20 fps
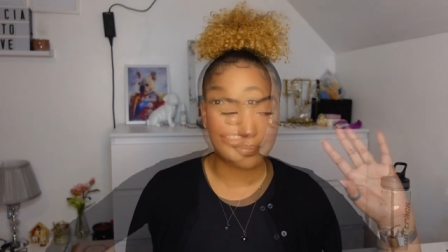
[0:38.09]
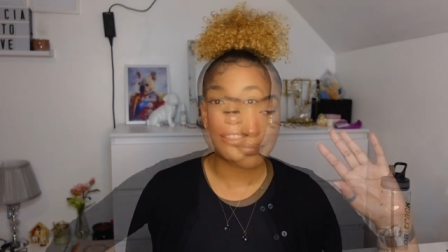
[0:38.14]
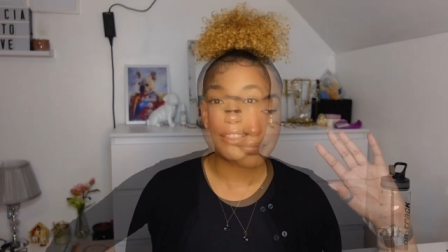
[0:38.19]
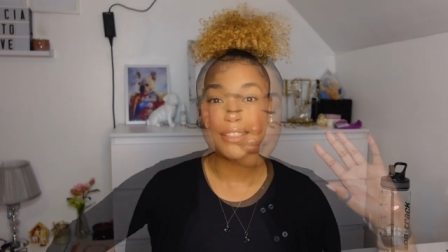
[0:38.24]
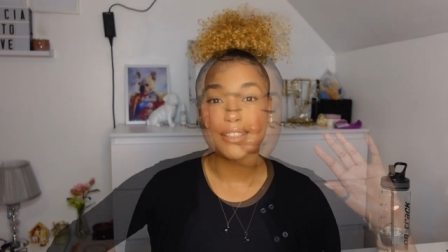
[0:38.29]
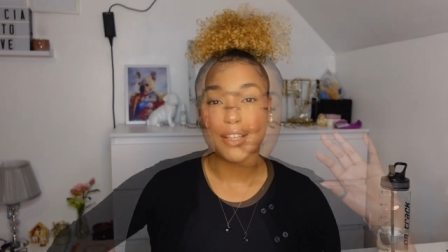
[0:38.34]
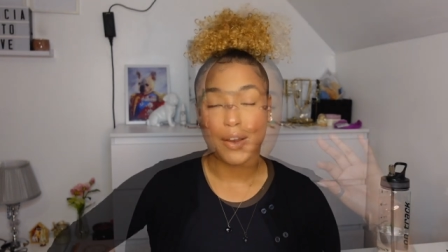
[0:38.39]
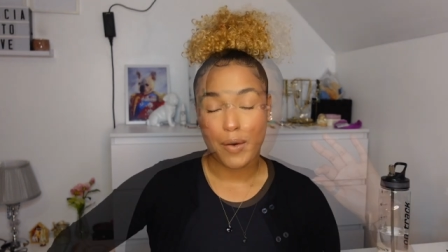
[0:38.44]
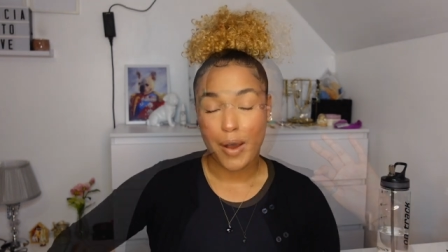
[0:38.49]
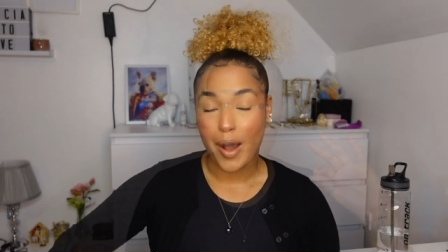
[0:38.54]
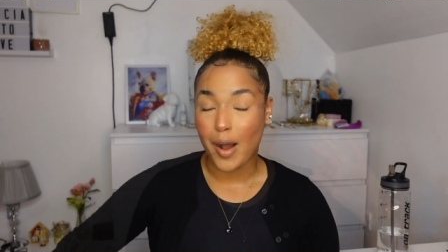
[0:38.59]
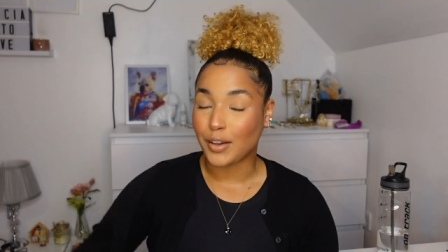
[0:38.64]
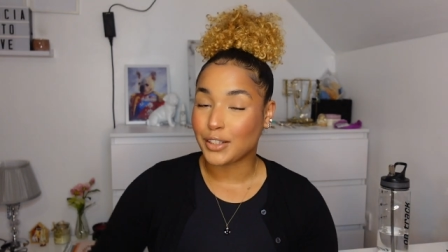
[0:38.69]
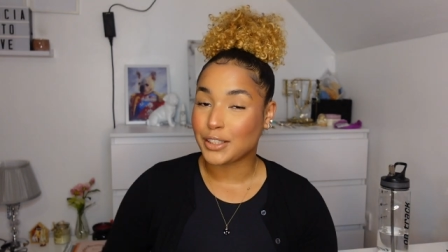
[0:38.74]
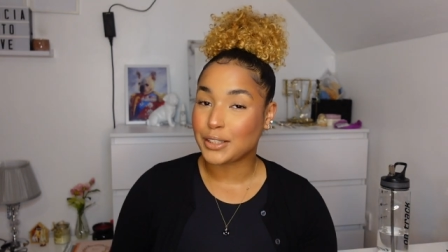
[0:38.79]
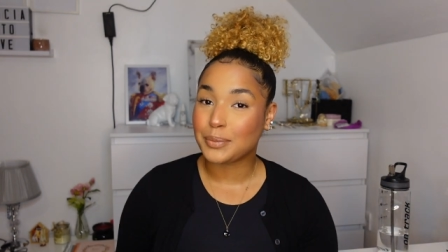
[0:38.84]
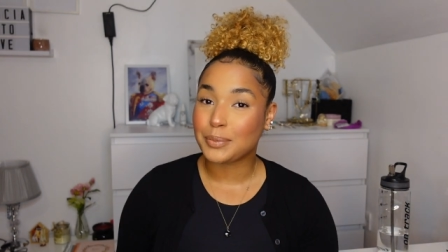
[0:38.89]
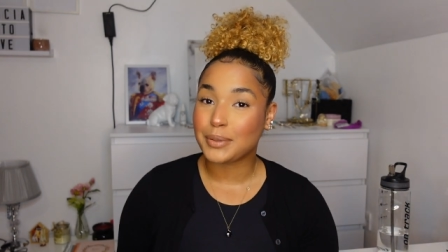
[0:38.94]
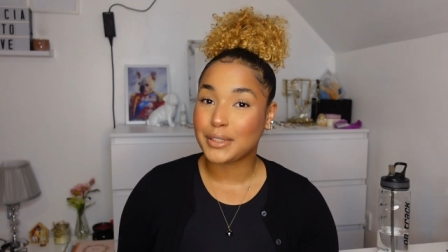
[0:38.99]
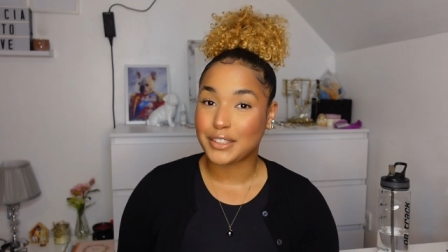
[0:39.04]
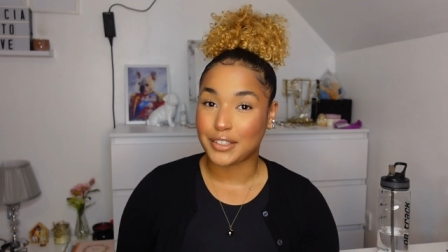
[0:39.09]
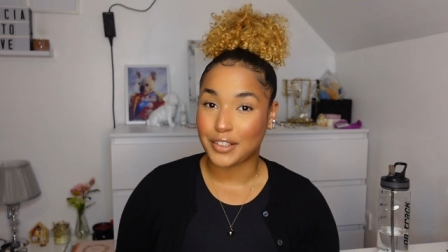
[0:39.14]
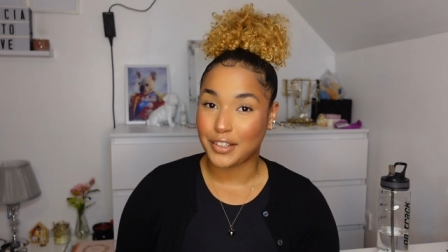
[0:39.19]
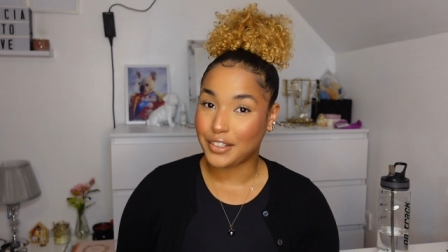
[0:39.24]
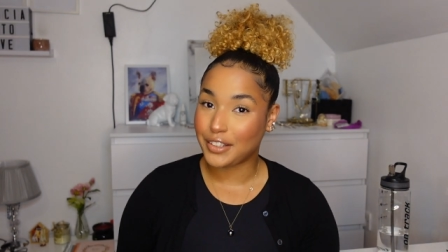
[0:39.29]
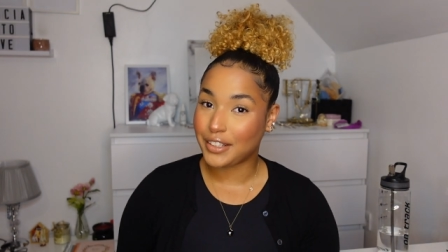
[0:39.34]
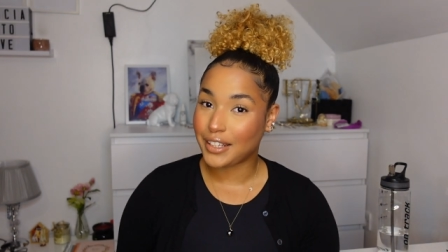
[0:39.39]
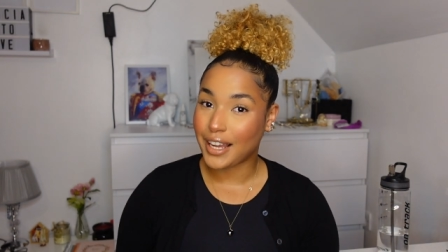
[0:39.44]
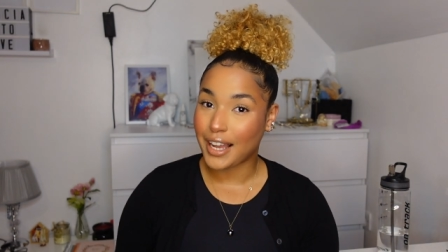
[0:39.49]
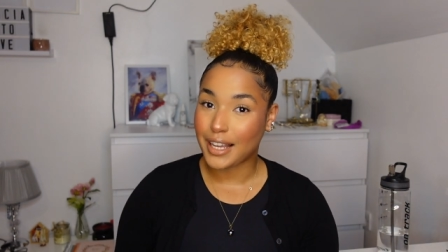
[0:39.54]
So I'll just be
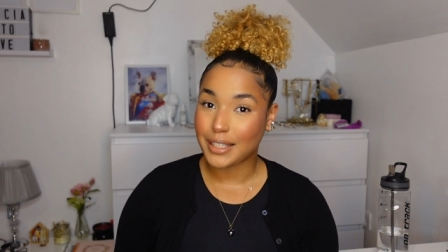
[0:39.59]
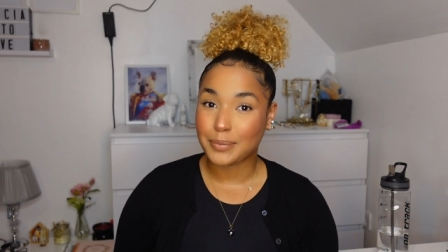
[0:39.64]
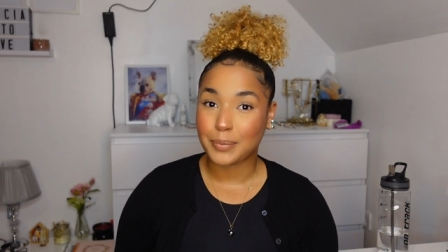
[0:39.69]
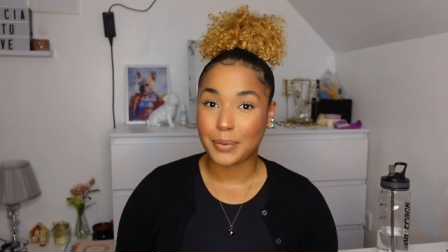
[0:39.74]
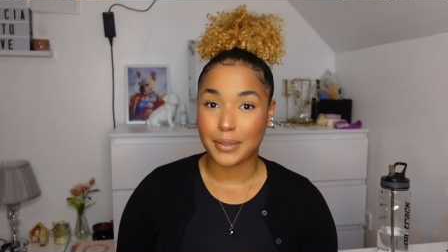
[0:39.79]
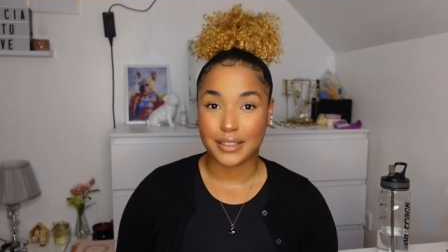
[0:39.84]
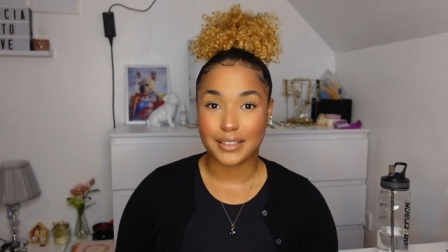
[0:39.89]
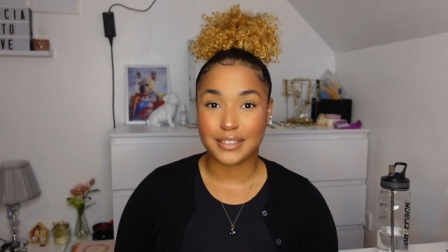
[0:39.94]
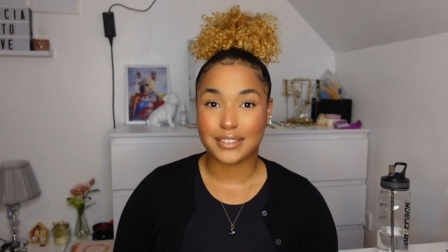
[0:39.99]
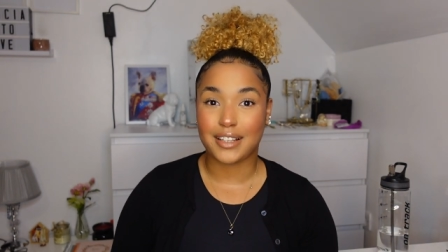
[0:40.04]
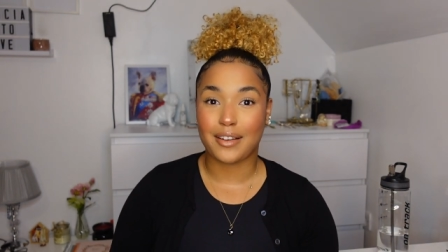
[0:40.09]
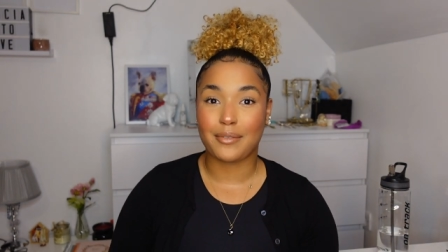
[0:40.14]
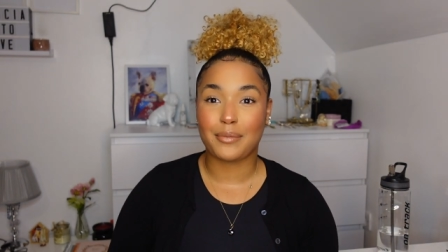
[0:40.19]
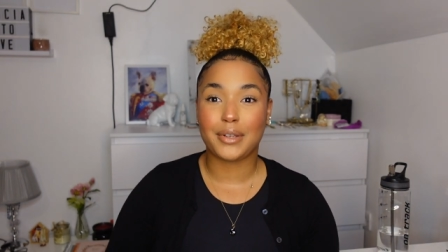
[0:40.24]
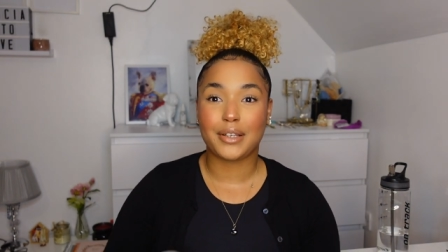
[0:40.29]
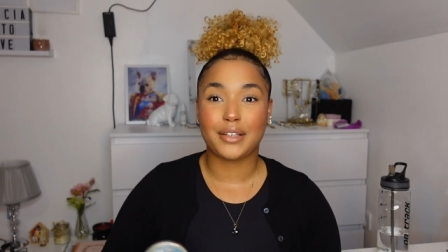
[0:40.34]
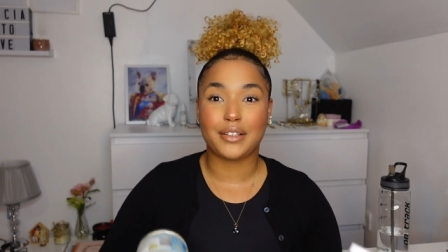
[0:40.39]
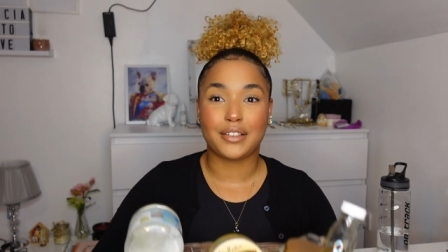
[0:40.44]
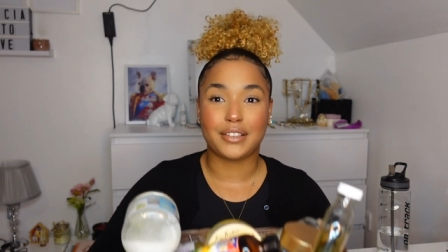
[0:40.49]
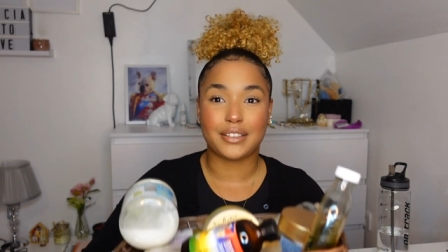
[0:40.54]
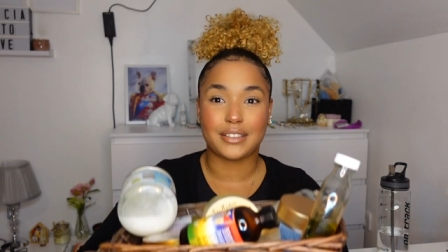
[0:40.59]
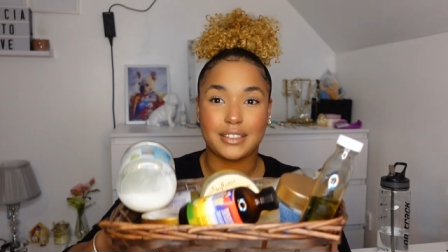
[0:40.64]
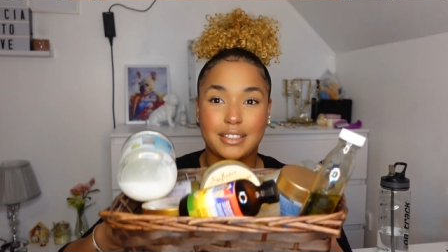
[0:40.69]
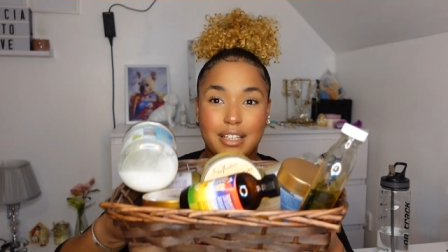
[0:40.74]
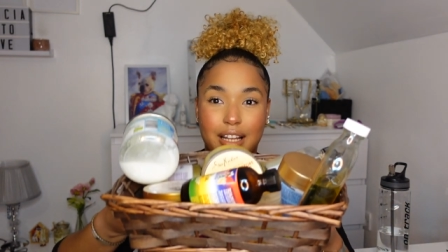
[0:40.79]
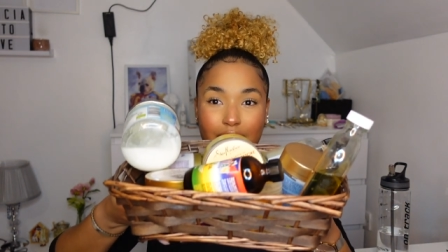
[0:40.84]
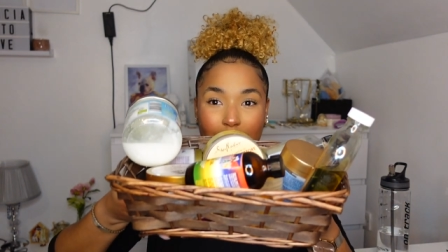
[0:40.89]
showing you guys products I've been using.